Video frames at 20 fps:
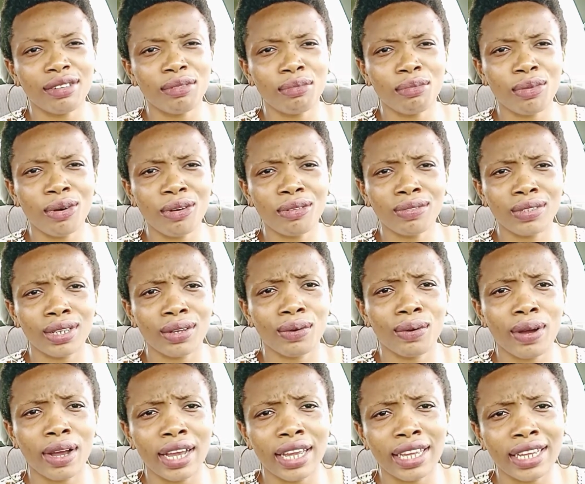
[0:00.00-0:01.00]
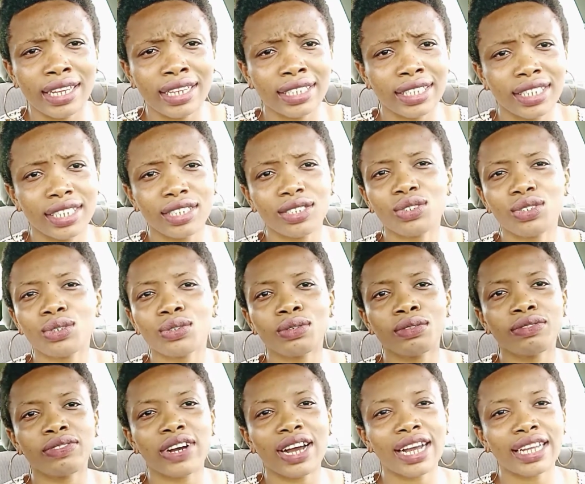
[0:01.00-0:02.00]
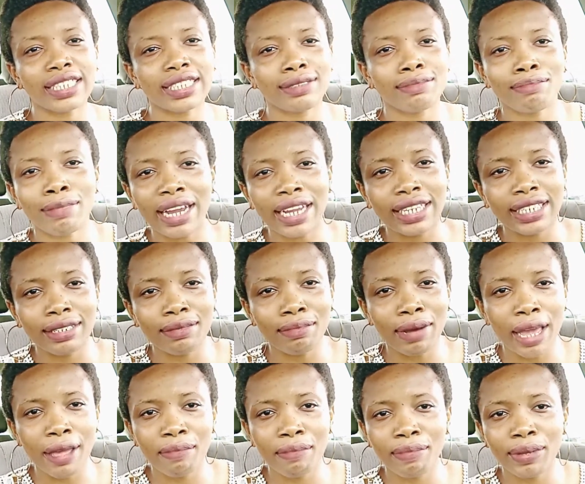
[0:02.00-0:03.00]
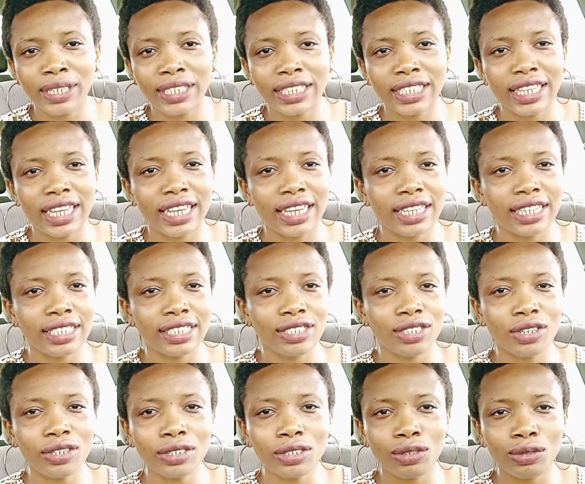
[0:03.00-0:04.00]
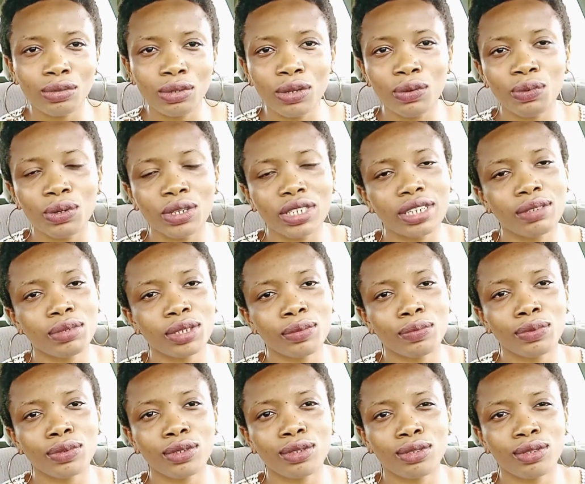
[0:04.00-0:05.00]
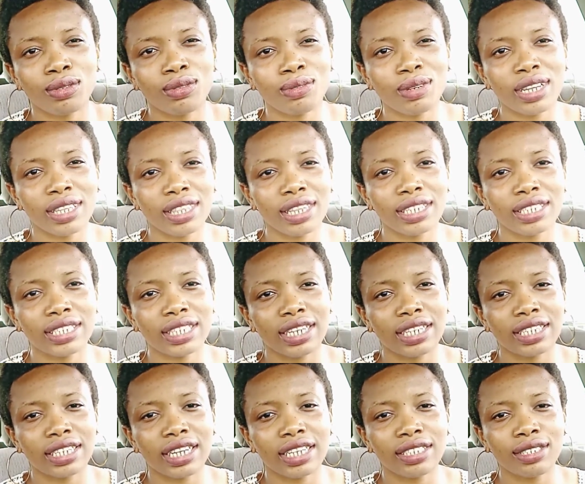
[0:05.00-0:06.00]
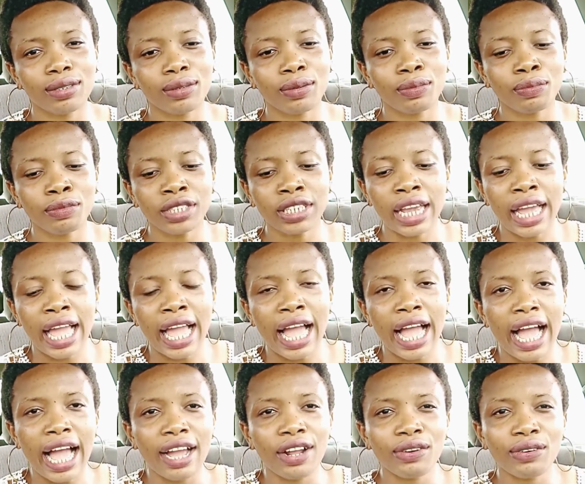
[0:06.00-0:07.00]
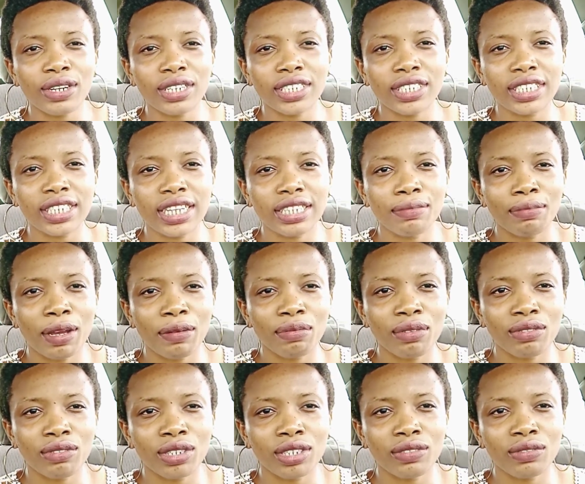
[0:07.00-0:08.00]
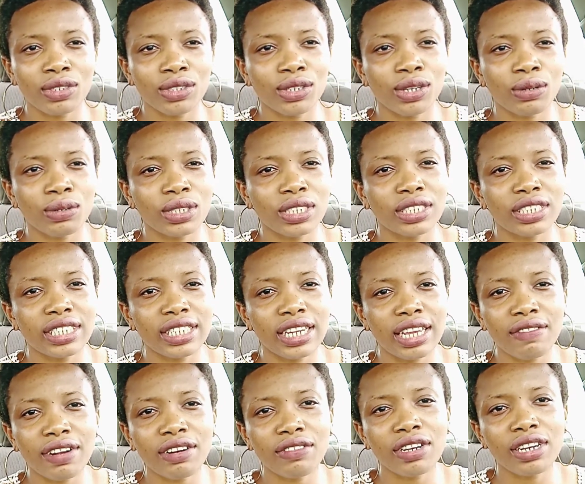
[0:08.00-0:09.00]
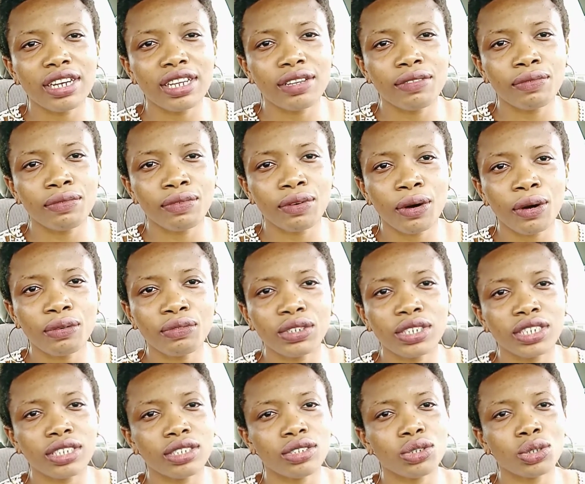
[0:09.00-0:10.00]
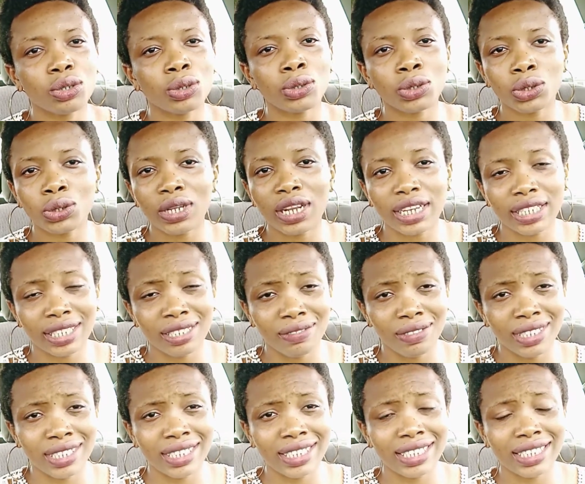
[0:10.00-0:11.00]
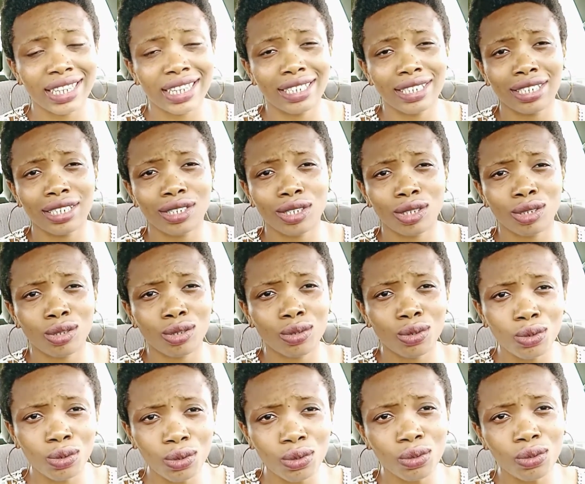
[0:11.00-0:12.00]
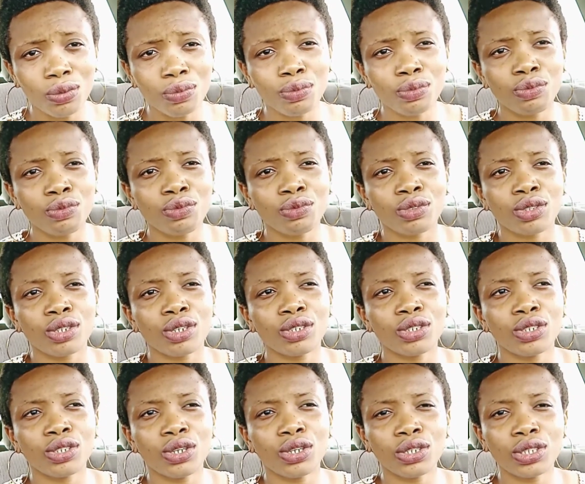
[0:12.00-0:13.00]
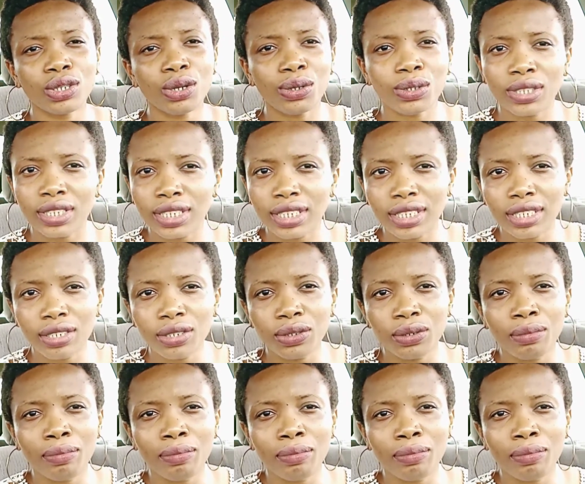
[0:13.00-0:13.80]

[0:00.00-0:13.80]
more of the quiet introvert, minding my business, just doing what I'm supposed to do and things like that. So I already said in my previous video, I was never really involved in social activities in the school, not until